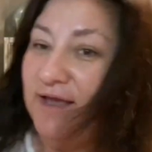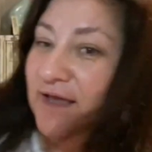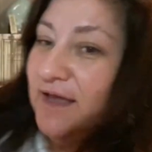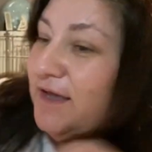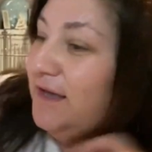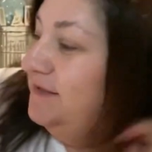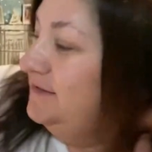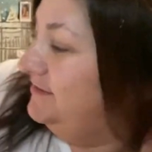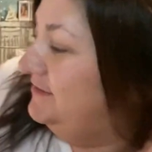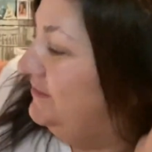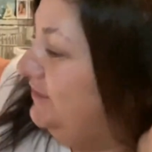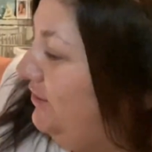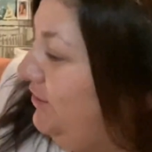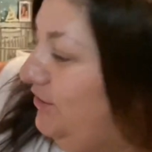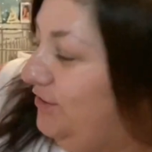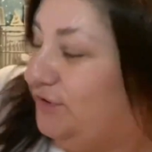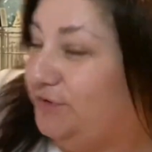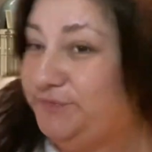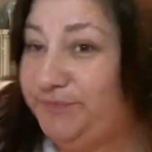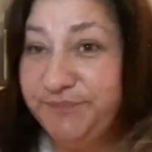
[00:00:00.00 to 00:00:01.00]

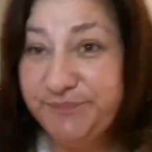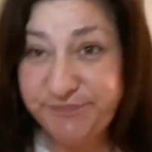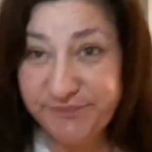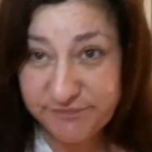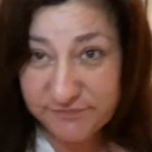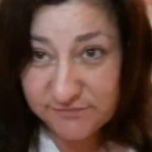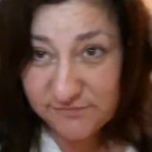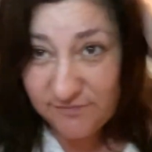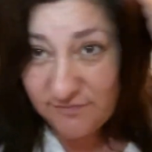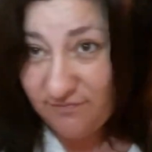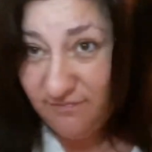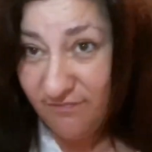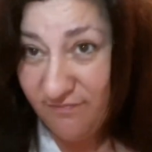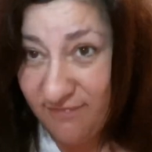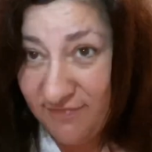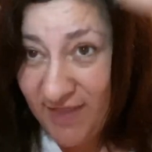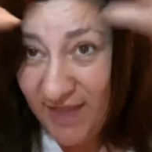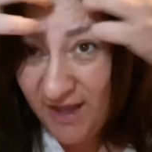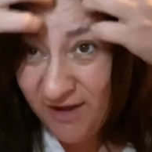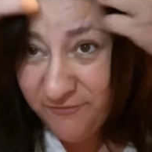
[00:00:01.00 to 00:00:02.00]
So
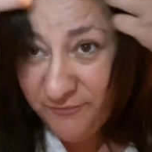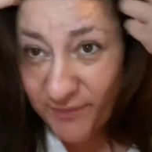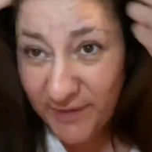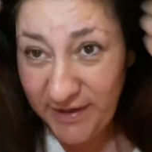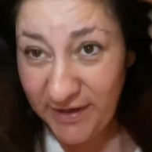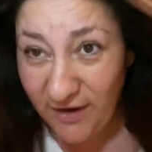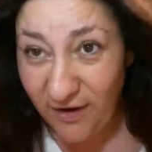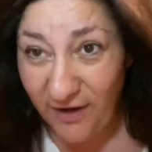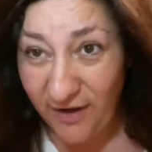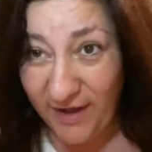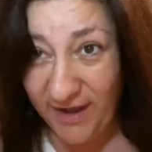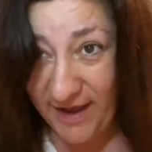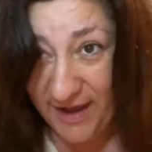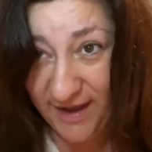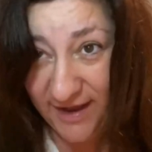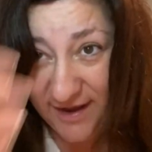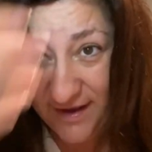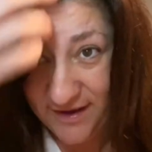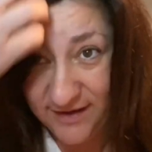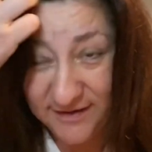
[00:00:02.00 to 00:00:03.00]
have we got
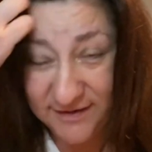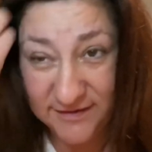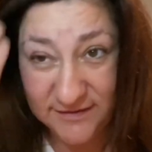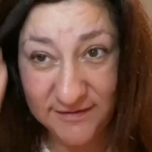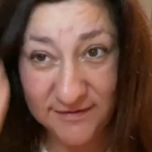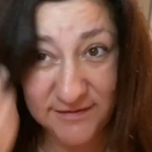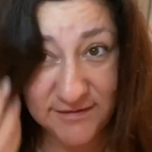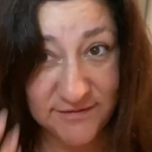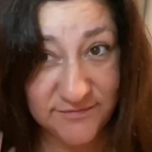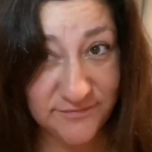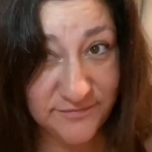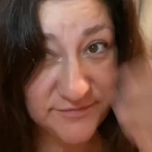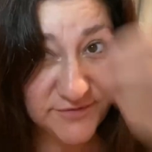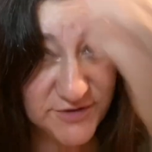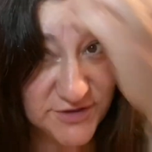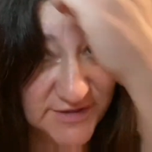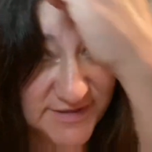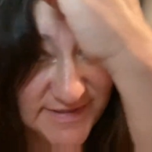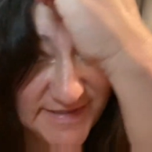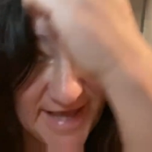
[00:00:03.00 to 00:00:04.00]

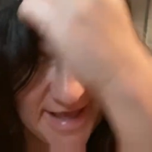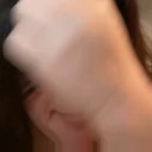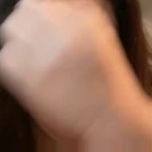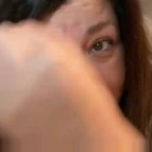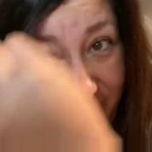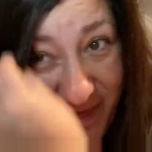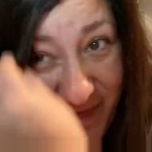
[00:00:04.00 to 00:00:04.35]
just that bit